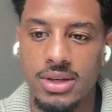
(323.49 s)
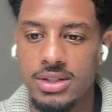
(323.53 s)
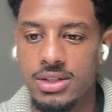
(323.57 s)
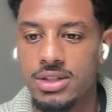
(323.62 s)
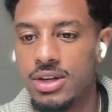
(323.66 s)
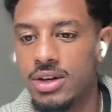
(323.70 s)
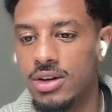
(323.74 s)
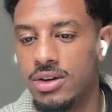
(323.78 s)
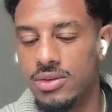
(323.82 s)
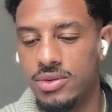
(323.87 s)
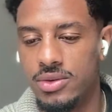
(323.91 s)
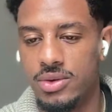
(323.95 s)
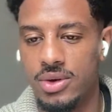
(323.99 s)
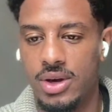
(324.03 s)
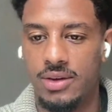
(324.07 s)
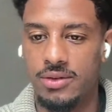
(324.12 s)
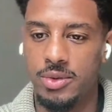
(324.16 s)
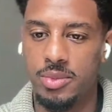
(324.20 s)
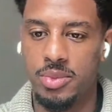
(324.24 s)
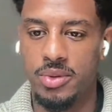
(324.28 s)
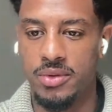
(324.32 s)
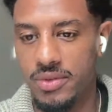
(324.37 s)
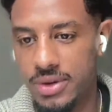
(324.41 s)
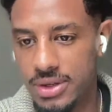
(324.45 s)
So you have
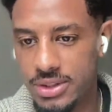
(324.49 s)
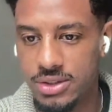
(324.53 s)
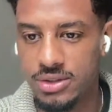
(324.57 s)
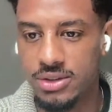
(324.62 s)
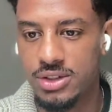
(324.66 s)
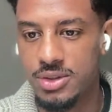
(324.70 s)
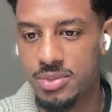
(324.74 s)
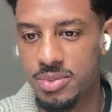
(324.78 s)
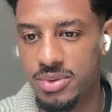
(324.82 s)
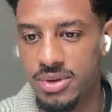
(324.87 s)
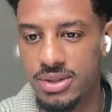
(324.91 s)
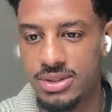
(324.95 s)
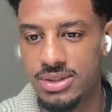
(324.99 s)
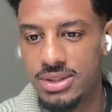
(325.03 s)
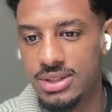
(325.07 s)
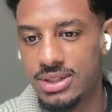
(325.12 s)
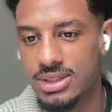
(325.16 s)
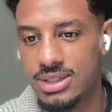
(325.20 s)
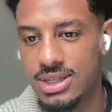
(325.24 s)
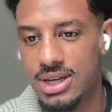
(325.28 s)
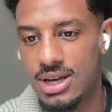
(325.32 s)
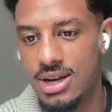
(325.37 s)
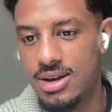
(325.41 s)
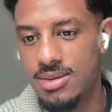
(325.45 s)
your professional experience at the
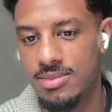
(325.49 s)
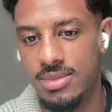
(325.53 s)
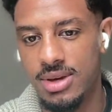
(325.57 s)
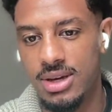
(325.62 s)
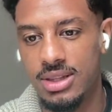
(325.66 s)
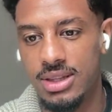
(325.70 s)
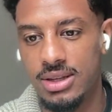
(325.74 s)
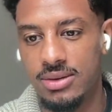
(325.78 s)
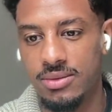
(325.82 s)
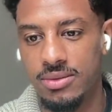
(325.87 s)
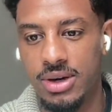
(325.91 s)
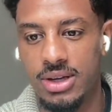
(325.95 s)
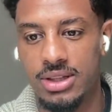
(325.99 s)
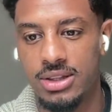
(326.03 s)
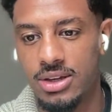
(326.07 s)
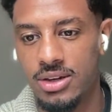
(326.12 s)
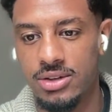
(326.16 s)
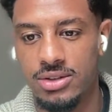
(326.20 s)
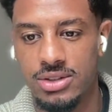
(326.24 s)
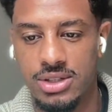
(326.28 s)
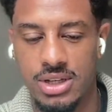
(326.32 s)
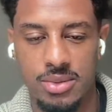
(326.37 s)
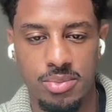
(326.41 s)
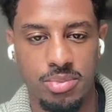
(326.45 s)
top, and then right there
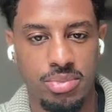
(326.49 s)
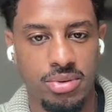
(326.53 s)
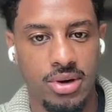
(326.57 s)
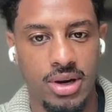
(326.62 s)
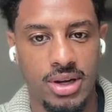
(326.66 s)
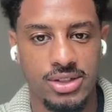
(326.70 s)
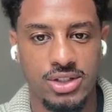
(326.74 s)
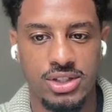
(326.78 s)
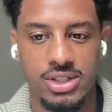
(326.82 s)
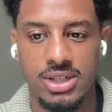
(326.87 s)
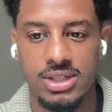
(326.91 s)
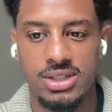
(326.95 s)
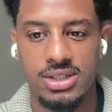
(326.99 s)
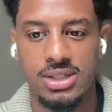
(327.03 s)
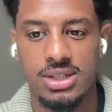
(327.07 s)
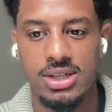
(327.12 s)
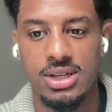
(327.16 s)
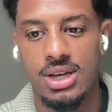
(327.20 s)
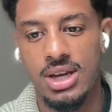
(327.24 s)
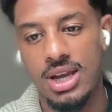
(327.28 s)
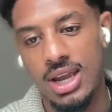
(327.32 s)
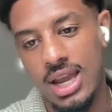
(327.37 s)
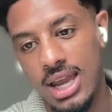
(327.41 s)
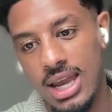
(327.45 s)
you say projects,
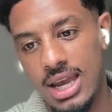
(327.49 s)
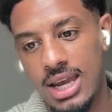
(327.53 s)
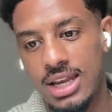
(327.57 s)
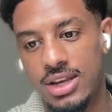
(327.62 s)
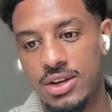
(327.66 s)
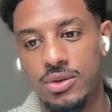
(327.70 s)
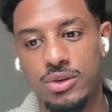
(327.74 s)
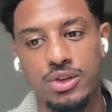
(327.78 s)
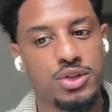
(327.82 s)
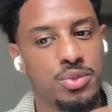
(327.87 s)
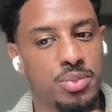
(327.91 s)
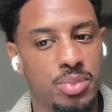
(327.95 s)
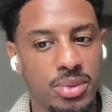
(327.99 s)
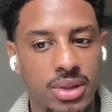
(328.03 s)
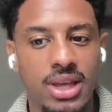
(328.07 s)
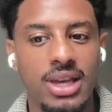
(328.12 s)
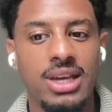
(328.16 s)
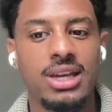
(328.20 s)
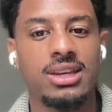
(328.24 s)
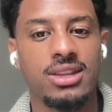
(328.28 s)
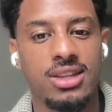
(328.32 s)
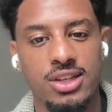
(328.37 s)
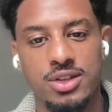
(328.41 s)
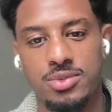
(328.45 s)
and you
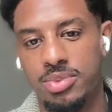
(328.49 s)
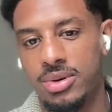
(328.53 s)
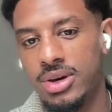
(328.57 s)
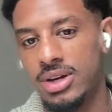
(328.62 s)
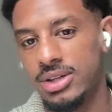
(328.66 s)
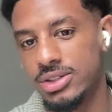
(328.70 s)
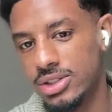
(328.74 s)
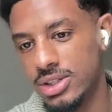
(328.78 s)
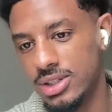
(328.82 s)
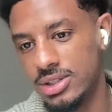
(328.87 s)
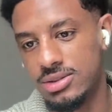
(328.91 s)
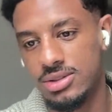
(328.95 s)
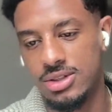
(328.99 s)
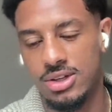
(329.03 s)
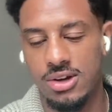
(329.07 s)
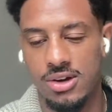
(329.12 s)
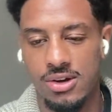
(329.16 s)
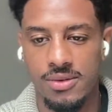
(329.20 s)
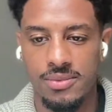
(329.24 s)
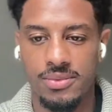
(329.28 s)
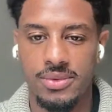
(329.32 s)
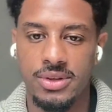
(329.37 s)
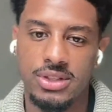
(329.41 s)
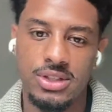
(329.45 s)
explain this project.
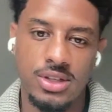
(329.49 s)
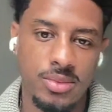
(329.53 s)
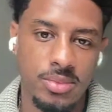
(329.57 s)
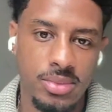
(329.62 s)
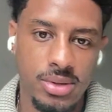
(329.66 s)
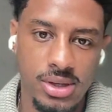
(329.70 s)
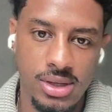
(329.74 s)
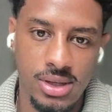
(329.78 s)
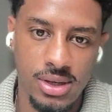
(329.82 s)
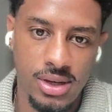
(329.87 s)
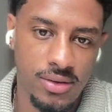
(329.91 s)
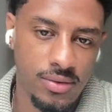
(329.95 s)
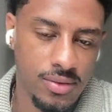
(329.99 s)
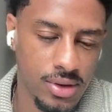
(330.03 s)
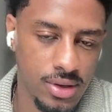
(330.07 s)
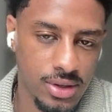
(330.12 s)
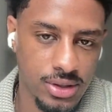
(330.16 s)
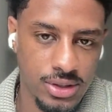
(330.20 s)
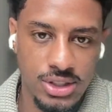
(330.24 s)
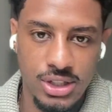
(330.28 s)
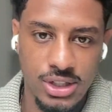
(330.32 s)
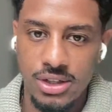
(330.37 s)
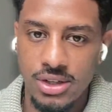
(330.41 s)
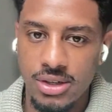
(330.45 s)
So this could be a
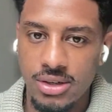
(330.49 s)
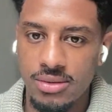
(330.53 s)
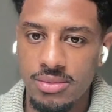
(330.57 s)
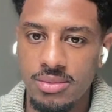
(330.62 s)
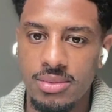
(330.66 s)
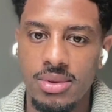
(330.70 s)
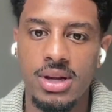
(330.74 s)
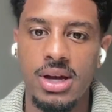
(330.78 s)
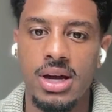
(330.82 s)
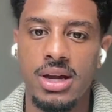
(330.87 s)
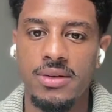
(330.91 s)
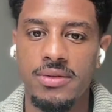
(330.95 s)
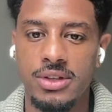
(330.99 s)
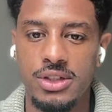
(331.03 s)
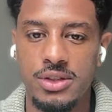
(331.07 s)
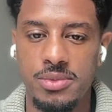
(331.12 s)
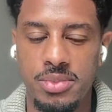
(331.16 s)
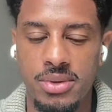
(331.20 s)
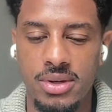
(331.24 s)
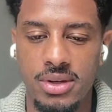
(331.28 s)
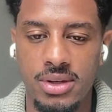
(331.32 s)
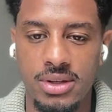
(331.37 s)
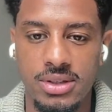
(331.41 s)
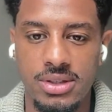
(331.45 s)
volunteer kind of
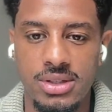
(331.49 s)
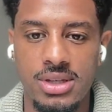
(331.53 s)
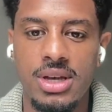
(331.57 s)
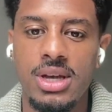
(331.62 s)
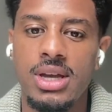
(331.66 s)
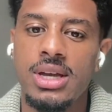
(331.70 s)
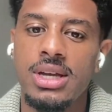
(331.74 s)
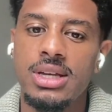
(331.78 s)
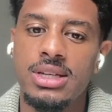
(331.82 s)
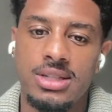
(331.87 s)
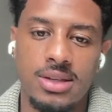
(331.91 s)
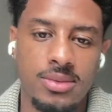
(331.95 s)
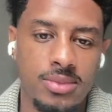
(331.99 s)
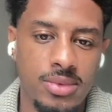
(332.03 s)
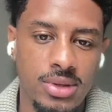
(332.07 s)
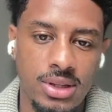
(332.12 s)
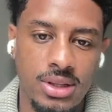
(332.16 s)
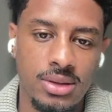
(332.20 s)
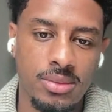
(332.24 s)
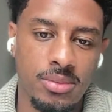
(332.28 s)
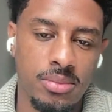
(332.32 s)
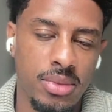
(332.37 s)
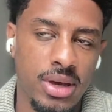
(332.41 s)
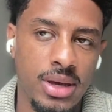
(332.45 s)
experience,
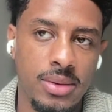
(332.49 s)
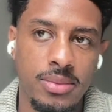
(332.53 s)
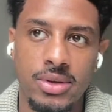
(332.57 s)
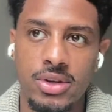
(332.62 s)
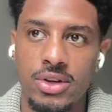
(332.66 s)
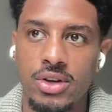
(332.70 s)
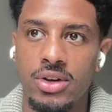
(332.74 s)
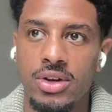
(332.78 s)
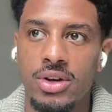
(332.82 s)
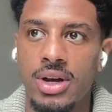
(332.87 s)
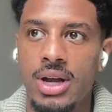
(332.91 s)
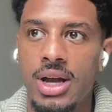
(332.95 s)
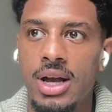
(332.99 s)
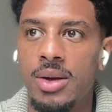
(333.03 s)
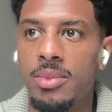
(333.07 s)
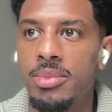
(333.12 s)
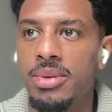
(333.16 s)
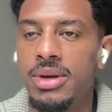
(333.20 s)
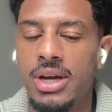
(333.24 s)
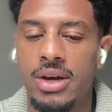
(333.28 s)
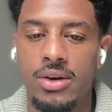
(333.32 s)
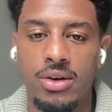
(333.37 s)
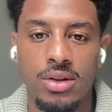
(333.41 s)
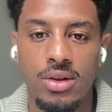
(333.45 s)
something maybe you're
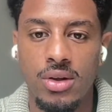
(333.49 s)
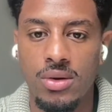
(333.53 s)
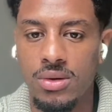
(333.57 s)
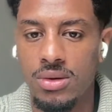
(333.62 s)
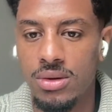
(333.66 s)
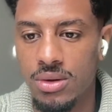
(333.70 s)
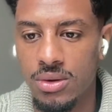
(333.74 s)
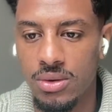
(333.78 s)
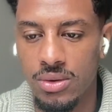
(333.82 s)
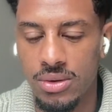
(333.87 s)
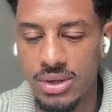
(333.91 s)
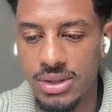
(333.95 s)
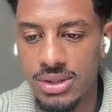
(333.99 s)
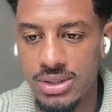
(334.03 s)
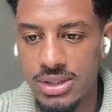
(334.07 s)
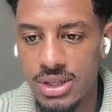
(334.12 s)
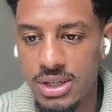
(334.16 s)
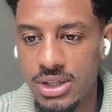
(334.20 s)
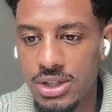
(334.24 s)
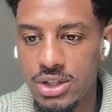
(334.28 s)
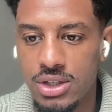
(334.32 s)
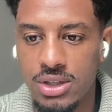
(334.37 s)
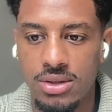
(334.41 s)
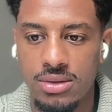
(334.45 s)
helping out a local
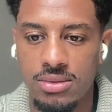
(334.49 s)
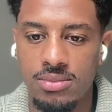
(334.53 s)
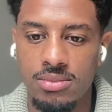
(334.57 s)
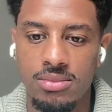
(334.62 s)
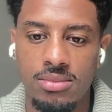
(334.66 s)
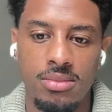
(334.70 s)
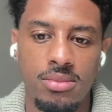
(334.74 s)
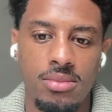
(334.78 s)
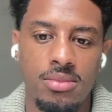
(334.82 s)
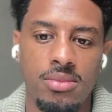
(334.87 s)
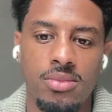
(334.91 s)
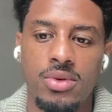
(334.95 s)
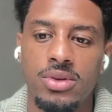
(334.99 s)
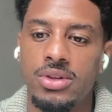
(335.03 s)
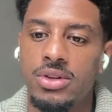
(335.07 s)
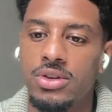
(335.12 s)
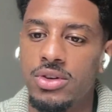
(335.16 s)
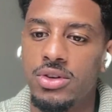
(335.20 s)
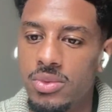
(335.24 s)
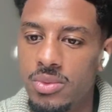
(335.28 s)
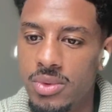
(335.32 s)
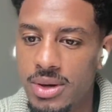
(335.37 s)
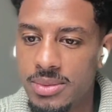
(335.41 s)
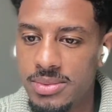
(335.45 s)
organization with a
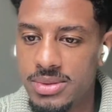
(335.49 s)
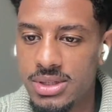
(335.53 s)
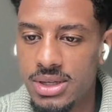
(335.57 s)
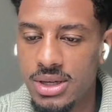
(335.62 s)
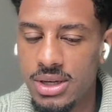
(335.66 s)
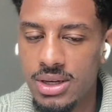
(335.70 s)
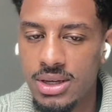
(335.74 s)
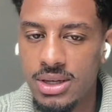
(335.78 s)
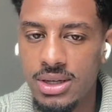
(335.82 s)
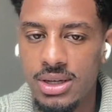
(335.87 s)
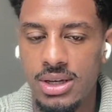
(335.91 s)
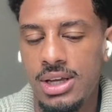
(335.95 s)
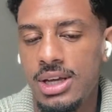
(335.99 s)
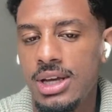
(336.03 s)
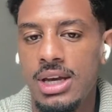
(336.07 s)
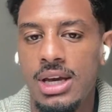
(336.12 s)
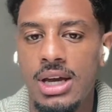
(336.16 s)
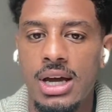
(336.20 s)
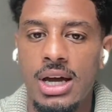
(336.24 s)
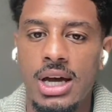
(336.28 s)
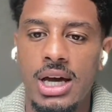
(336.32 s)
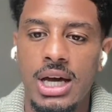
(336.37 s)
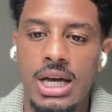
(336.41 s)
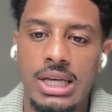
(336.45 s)
new website,
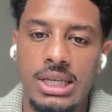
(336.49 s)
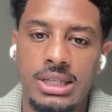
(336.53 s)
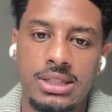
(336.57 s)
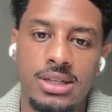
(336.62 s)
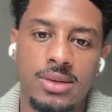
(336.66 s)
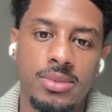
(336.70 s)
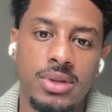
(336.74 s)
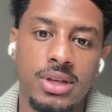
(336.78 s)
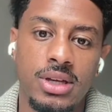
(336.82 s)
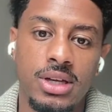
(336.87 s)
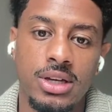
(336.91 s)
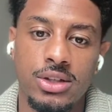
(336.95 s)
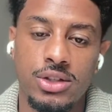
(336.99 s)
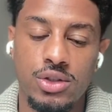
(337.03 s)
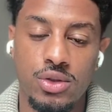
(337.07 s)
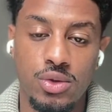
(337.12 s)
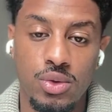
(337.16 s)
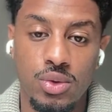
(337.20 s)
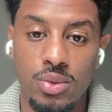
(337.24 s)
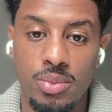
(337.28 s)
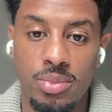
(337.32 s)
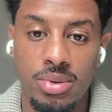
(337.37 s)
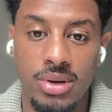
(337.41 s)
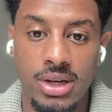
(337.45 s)
something in a
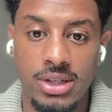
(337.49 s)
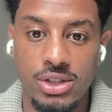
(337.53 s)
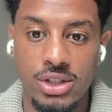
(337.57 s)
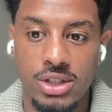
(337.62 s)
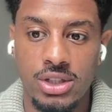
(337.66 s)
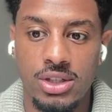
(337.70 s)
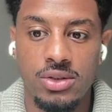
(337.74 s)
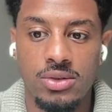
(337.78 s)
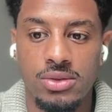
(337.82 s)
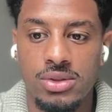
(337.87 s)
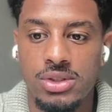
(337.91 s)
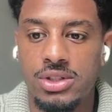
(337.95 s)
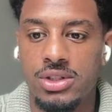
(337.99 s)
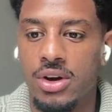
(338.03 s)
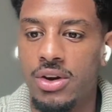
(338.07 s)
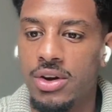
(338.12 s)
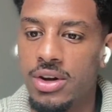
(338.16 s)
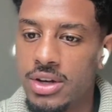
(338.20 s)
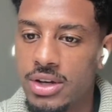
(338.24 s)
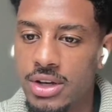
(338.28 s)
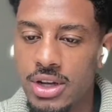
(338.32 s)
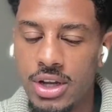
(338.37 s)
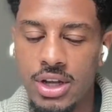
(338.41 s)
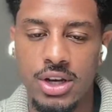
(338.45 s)
school project. You
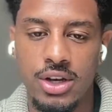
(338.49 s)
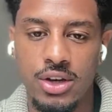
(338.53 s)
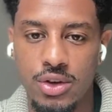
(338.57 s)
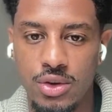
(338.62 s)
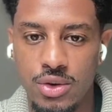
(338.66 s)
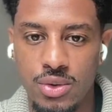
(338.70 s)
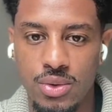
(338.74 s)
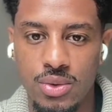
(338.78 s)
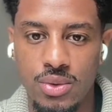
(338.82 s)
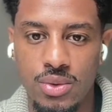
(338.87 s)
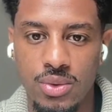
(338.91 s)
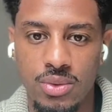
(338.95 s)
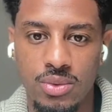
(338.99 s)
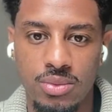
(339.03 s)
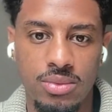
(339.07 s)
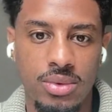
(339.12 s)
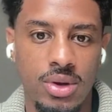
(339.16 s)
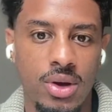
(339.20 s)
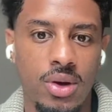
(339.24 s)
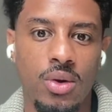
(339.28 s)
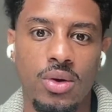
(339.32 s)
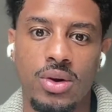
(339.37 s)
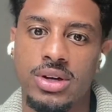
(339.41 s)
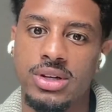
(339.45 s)
started a new
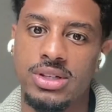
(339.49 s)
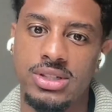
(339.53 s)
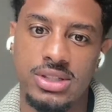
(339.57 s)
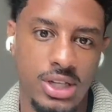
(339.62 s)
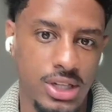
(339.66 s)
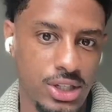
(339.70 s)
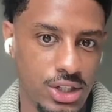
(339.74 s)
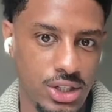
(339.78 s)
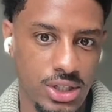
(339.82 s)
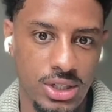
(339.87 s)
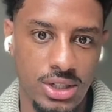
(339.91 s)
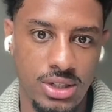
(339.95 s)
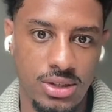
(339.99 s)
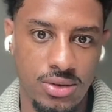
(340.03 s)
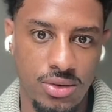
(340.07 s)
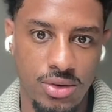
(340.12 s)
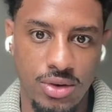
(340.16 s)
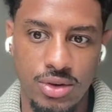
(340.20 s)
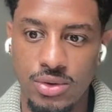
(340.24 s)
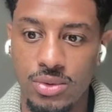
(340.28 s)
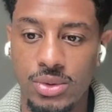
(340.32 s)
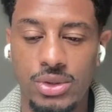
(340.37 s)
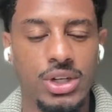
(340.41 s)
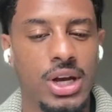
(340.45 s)
organization or
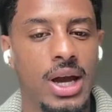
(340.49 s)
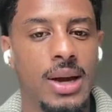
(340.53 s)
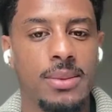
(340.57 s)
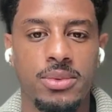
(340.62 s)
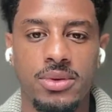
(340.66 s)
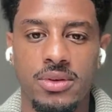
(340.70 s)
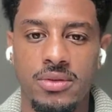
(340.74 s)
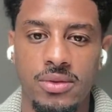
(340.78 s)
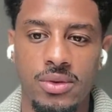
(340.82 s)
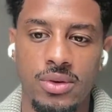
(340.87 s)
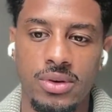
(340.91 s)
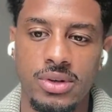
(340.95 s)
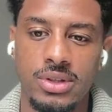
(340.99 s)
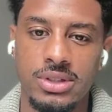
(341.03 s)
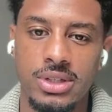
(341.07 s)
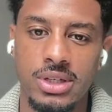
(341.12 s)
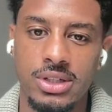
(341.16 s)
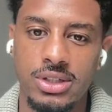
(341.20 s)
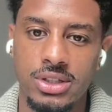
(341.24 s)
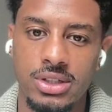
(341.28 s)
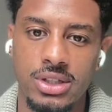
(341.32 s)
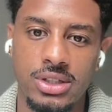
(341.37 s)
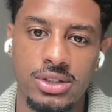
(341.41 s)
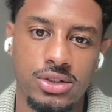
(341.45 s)
a new chapter of an
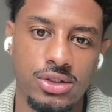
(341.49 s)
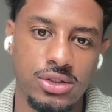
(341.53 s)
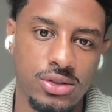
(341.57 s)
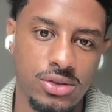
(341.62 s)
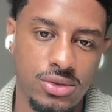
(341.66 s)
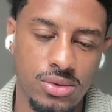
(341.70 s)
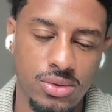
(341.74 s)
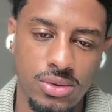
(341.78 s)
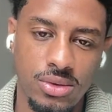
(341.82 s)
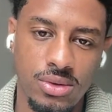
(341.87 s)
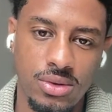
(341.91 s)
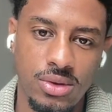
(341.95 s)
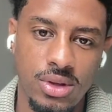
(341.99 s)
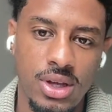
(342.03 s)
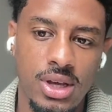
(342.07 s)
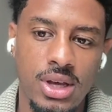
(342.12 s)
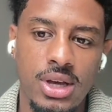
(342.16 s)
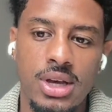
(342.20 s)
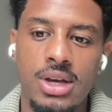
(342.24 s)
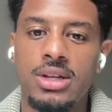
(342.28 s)
organization at your school.